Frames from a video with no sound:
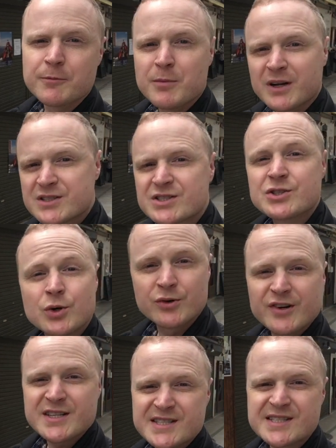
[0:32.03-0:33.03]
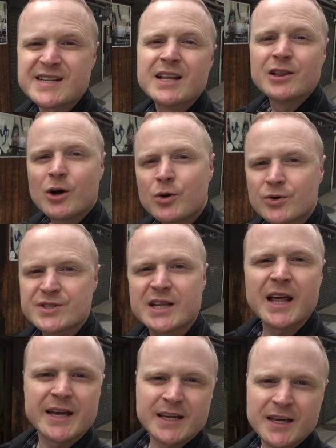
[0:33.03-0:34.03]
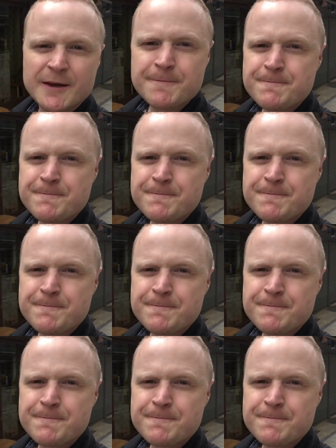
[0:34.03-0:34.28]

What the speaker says: amongst tourists and locals alike.